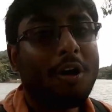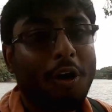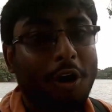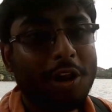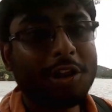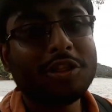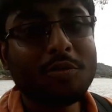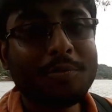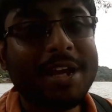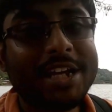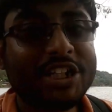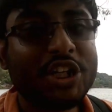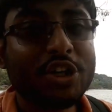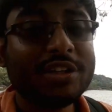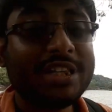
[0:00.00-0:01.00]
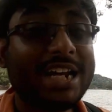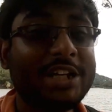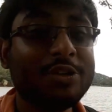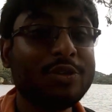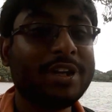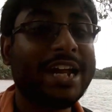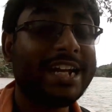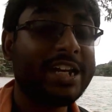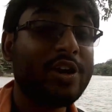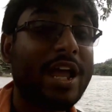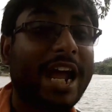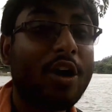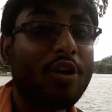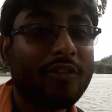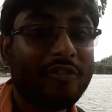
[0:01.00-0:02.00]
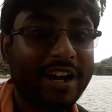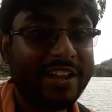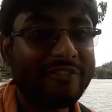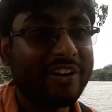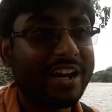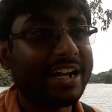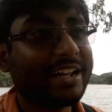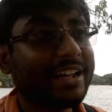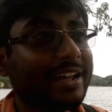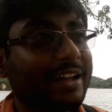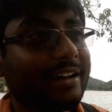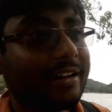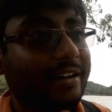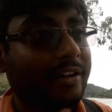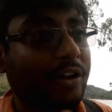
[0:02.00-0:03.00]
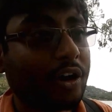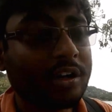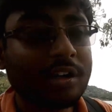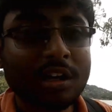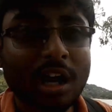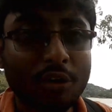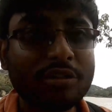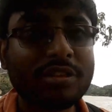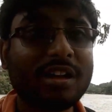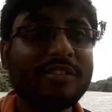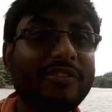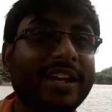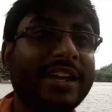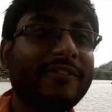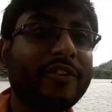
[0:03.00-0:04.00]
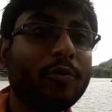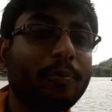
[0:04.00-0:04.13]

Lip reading: Also make sure that you get your account verified. On couchsurfing, if you